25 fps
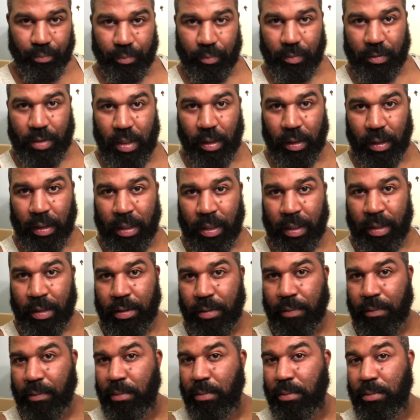to length,
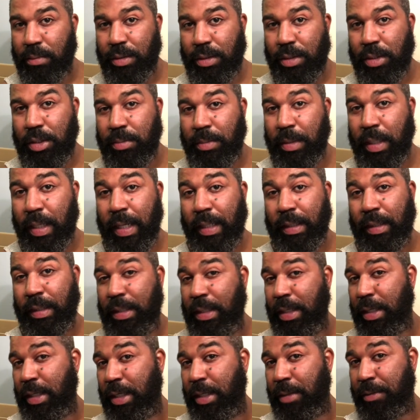excuse me, I got the
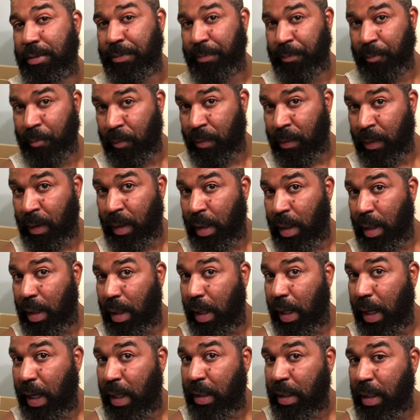hiccups.
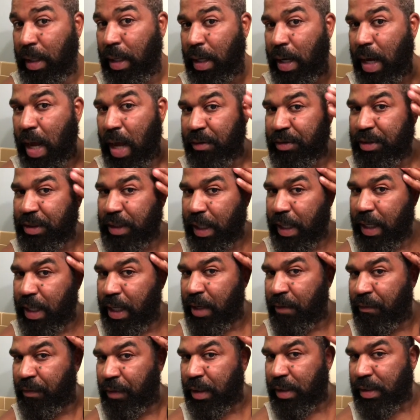And then I've
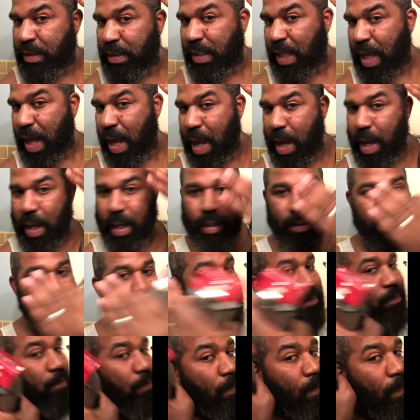shaved the sides,
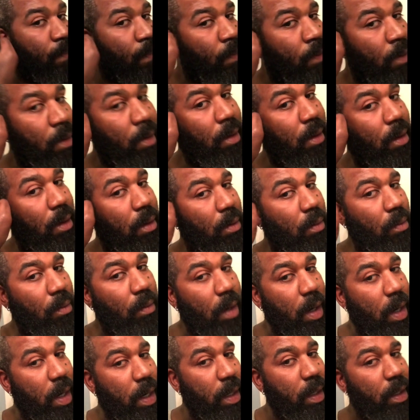
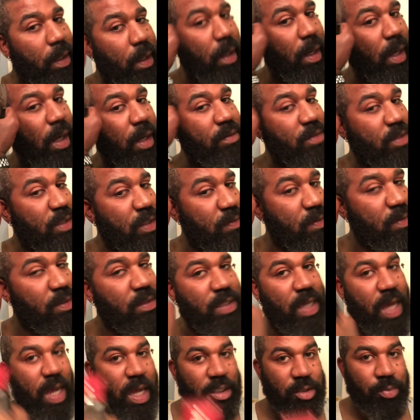right? I've shaved the
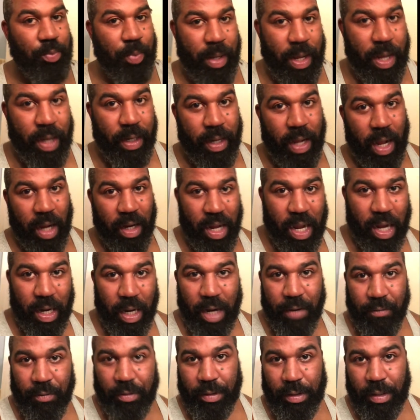sides back. I got
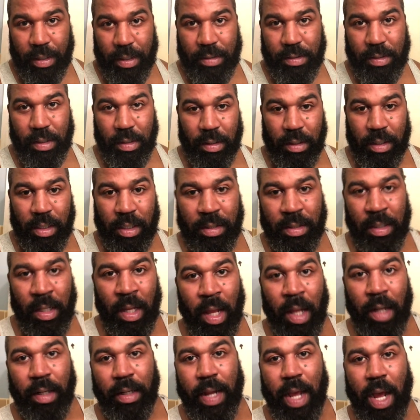everything to length.
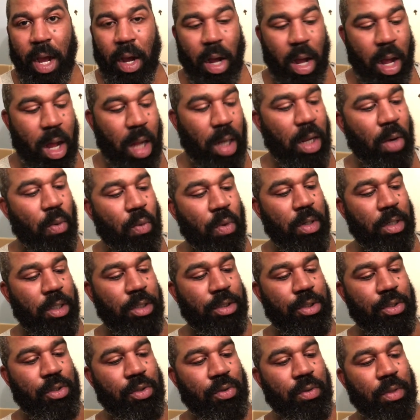Now all I want to
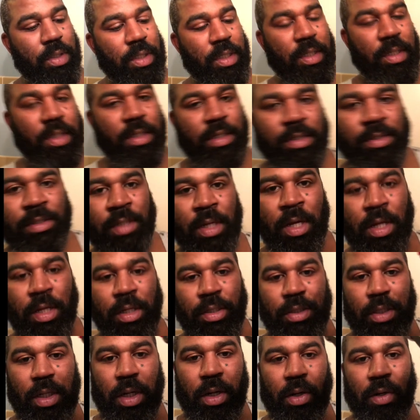do is,
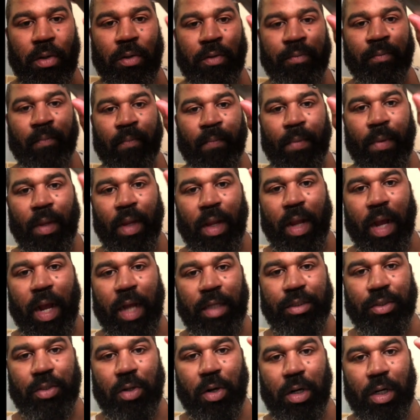so I
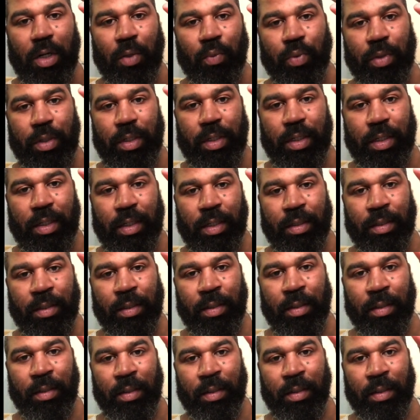started with